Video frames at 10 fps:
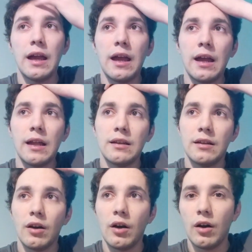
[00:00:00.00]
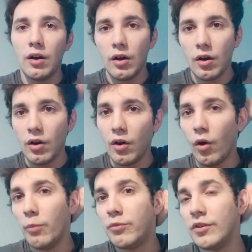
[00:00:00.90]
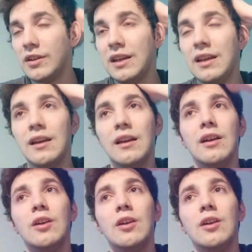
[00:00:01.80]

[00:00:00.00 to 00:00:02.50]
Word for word: and hopefully